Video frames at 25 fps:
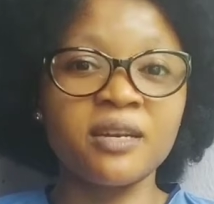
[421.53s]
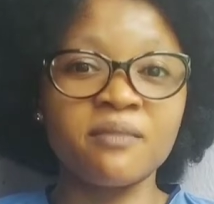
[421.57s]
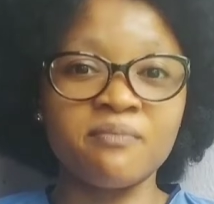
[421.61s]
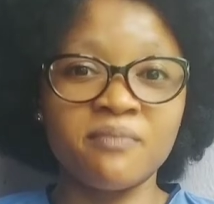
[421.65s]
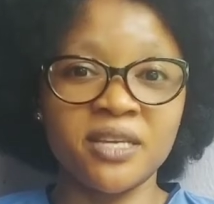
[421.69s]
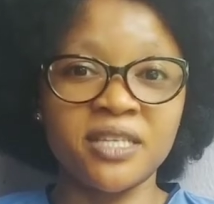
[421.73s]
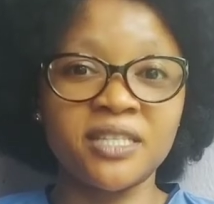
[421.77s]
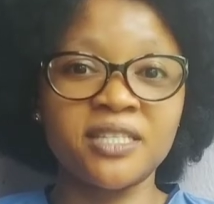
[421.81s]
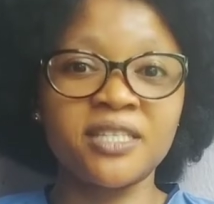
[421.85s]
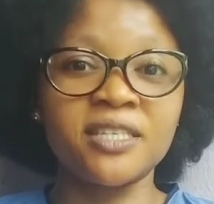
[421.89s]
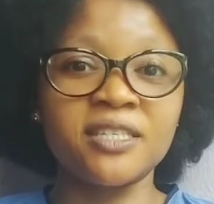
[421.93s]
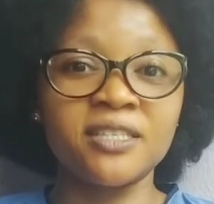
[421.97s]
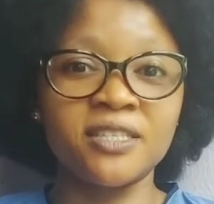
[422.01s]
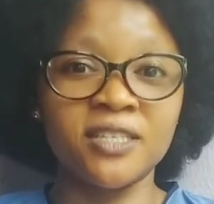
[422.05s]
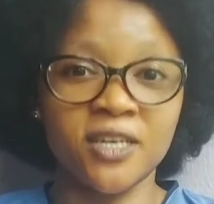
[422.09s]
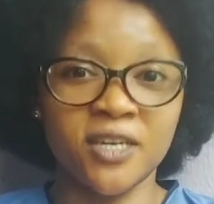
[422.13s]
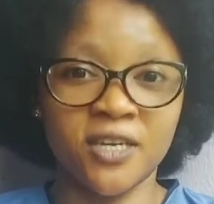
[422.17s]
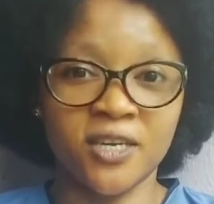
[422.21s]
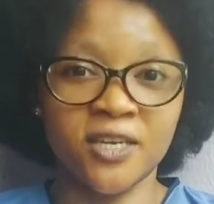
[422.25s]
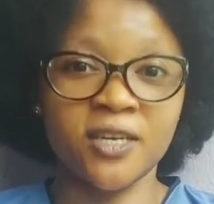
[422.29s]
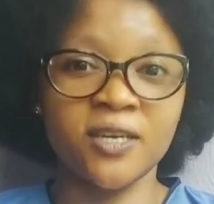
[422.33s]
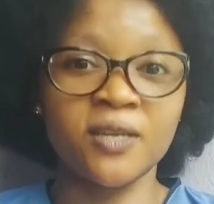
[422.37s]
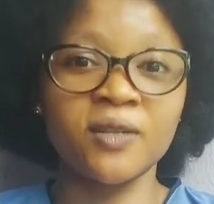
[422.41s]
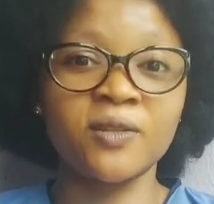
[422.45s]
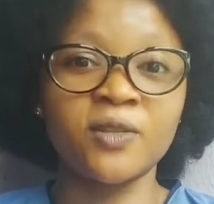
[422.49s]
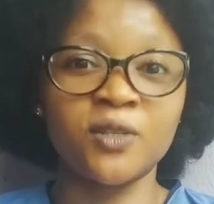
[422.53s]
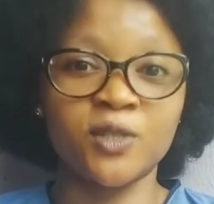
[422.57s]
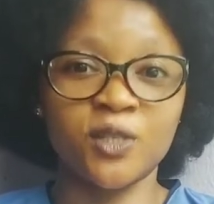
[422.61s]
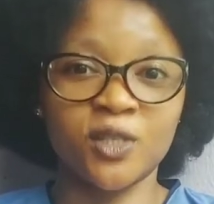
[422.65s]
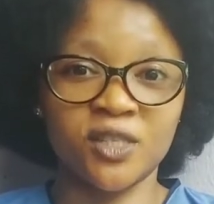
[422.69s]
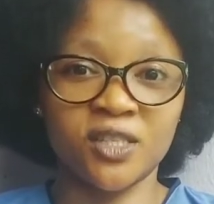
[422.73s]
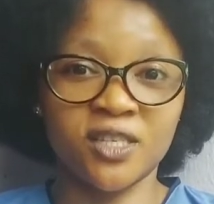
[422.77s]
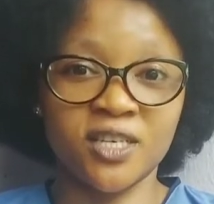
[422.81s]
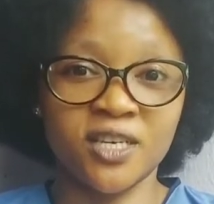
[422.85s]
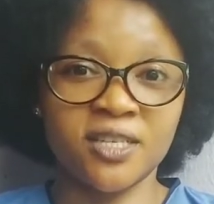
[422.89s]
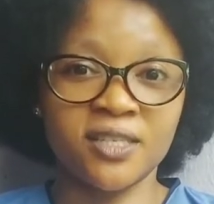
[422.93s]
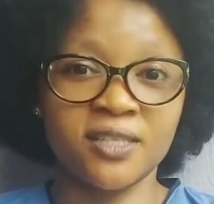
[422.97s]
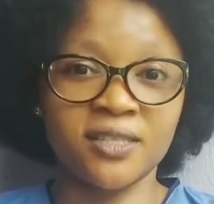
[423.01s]
and maintain their Kegel
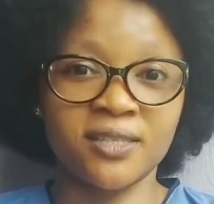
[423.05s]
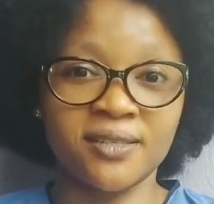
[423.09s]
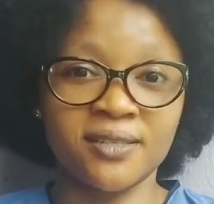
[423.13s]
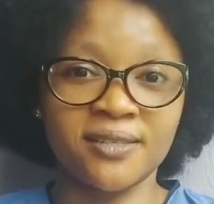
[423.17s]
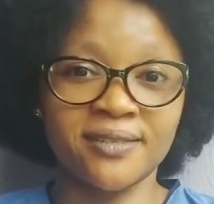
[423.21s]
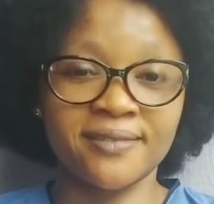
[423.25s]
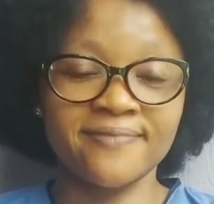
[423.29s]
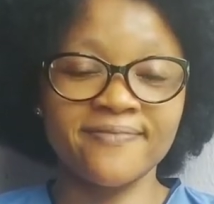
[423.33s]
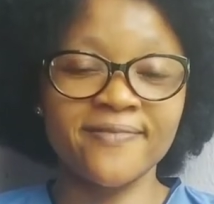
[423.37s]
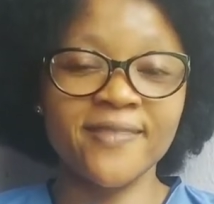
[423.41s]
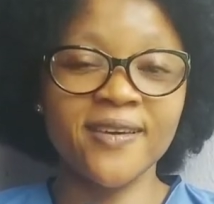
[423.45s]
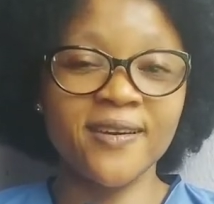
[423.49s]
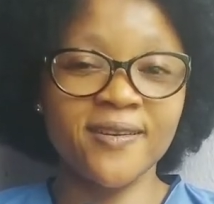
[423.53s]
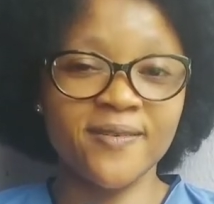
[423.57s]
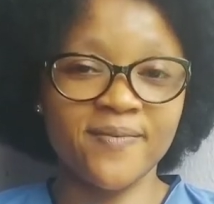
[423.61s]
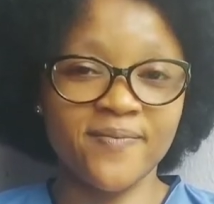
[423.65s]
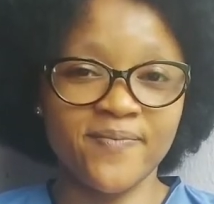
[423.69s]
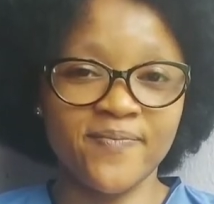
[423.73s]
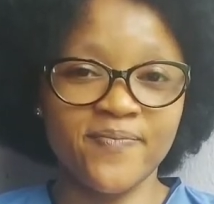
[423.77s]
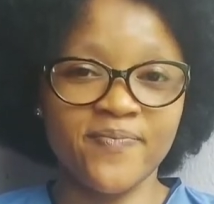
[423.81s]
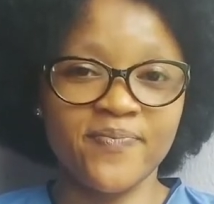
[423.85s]
exercises. Yeah.